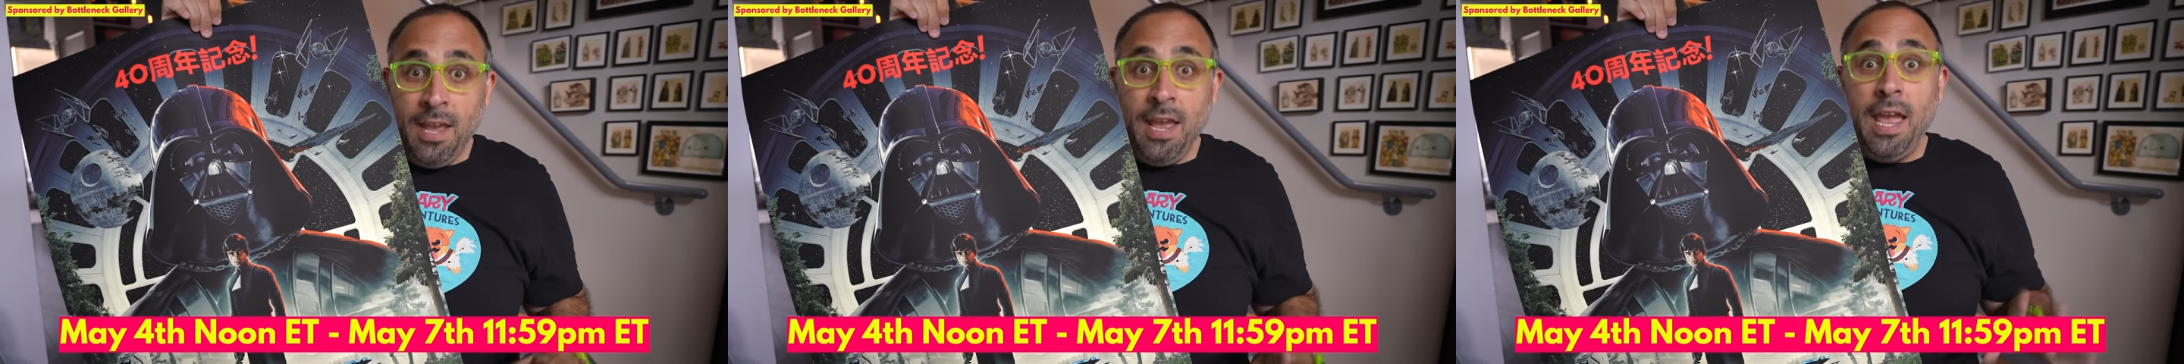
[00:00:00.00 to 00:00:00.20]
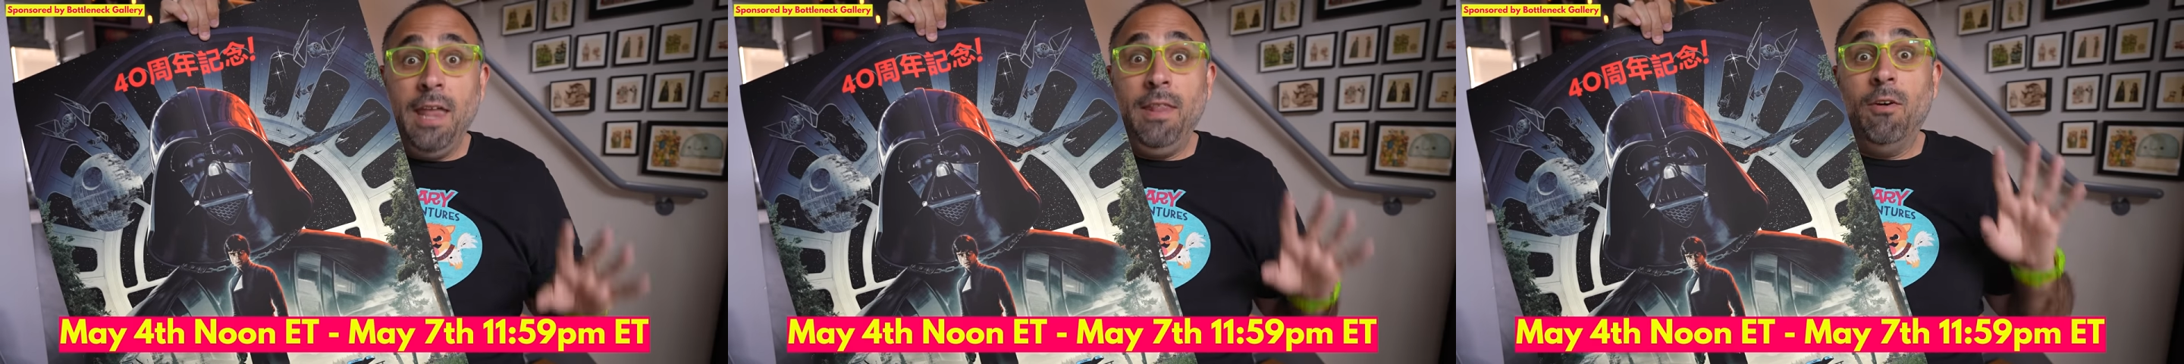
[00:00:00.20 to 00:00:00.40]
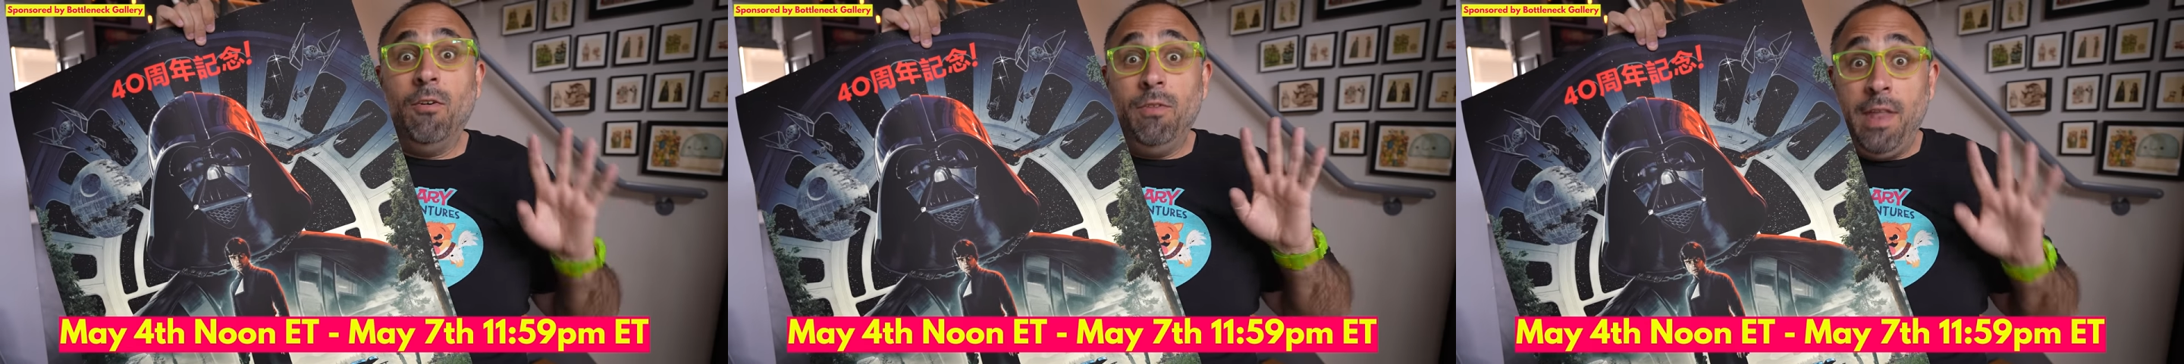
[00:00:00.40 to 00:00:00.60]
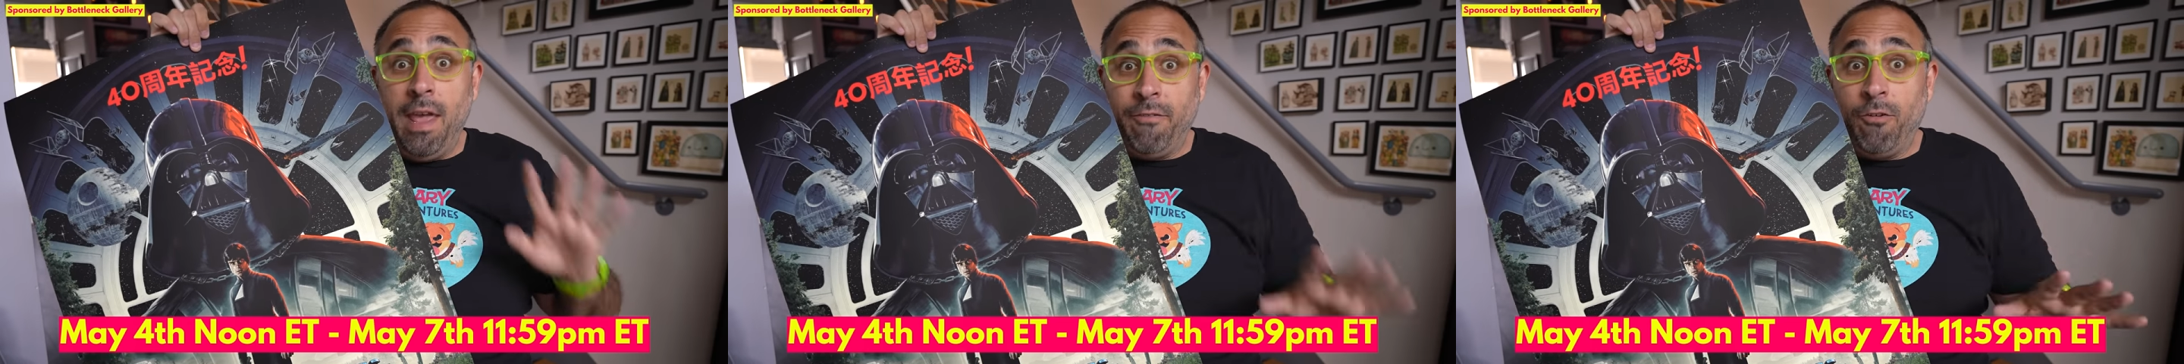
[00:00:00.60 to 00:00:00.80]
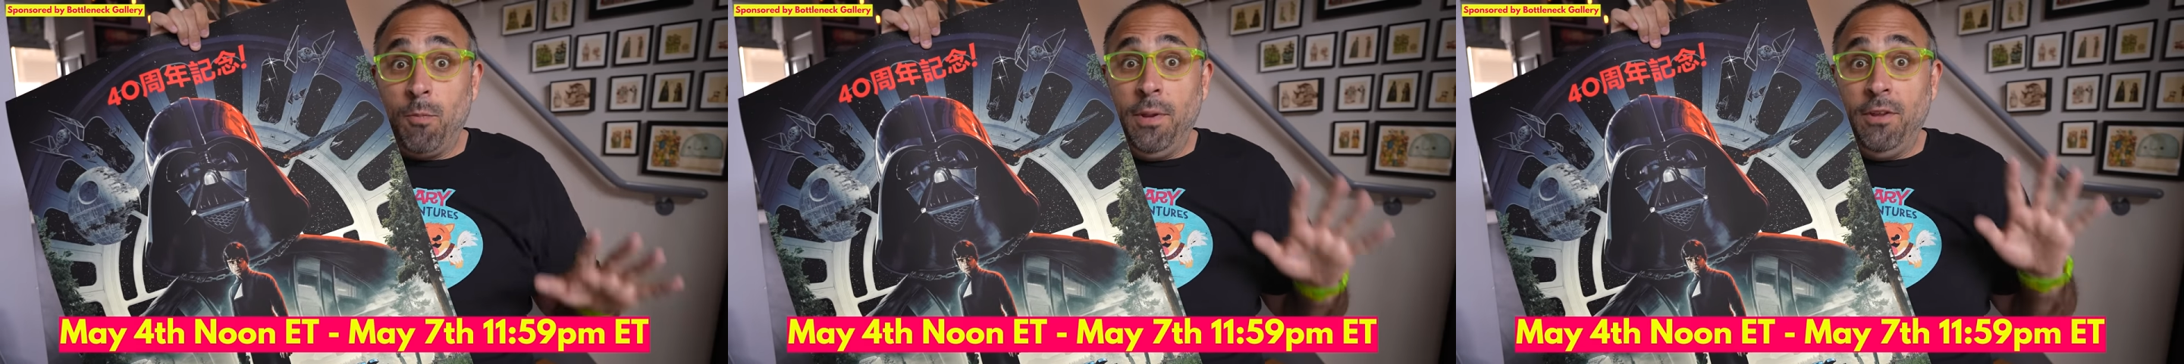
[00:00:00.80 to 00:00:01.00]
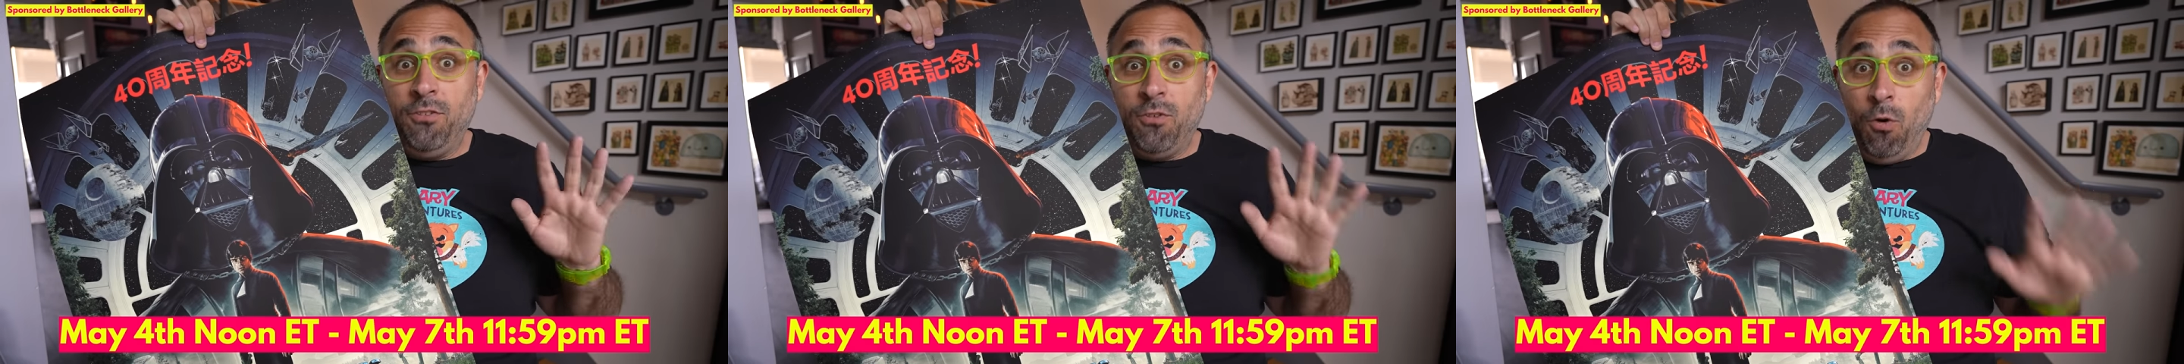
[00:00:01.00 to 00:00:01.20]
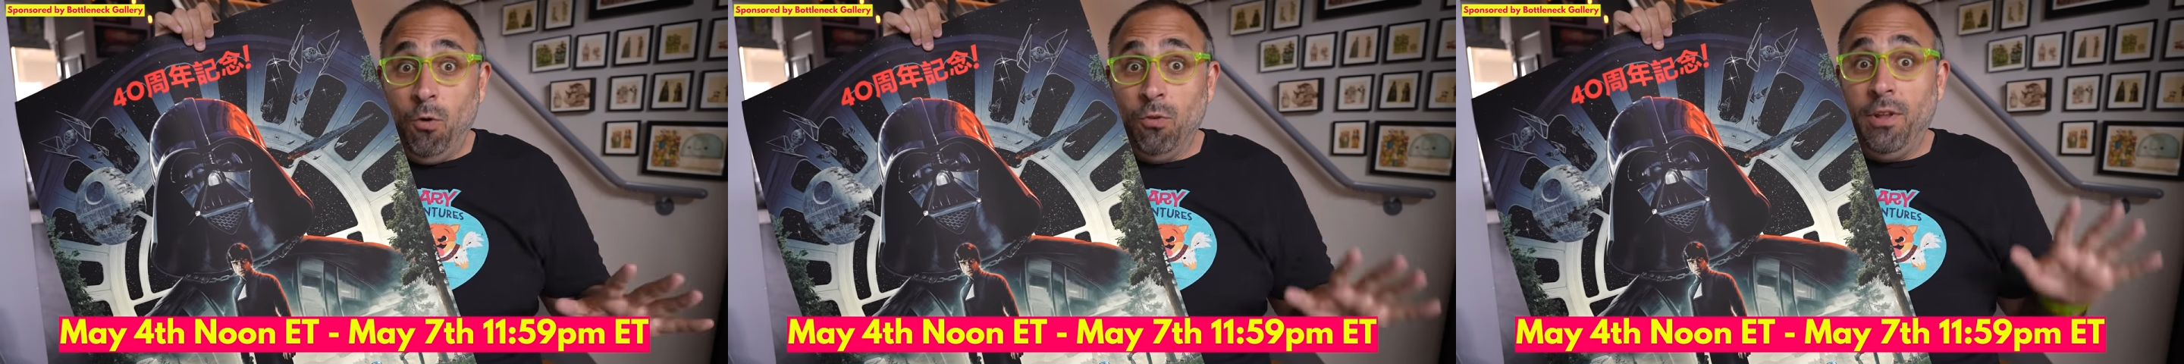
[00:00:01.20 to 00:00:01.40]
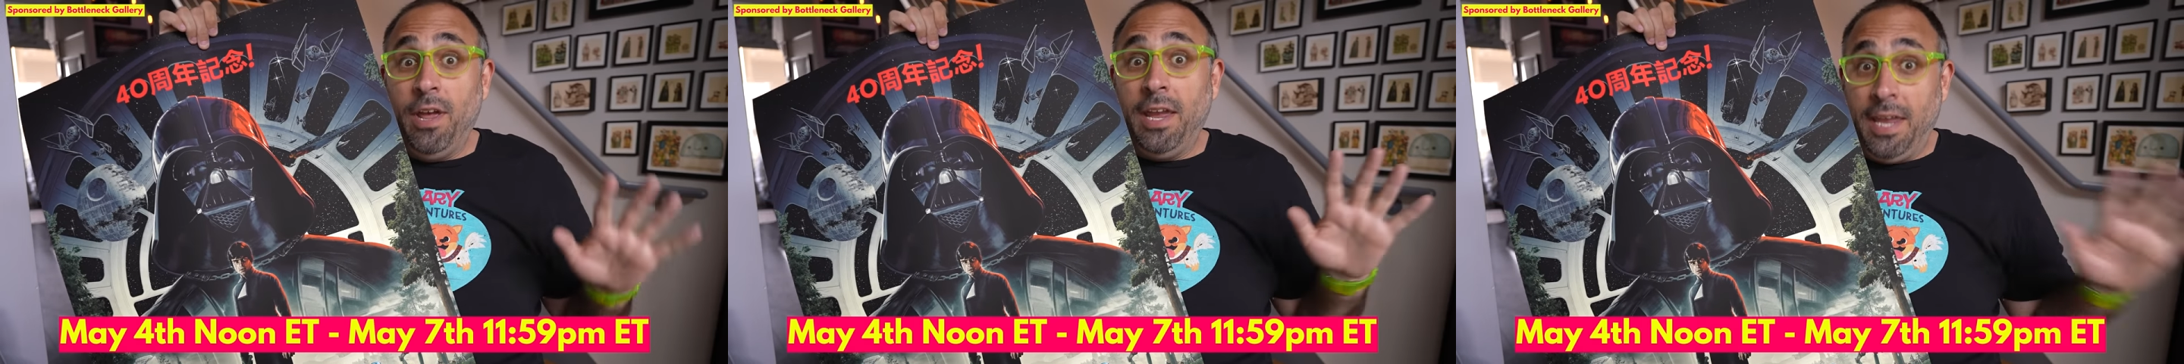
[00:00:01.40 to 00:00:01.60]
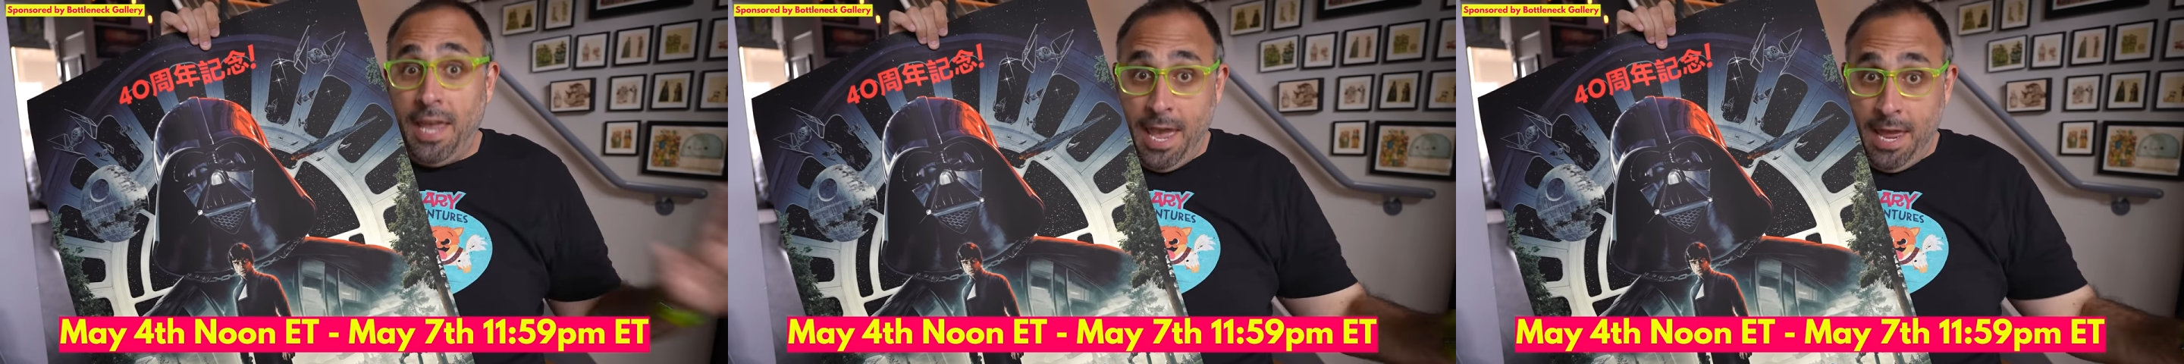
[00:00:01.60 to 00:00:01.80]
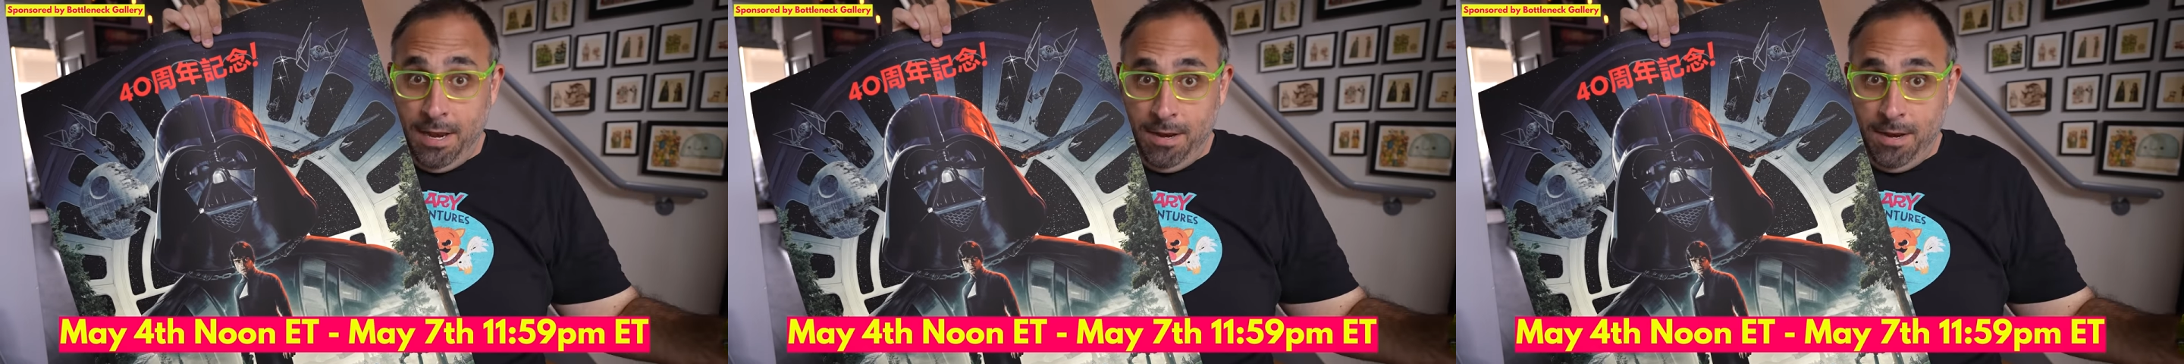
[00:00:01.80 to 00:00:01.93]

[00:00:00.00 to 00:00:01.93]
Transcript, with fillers: and they'll never be sold again.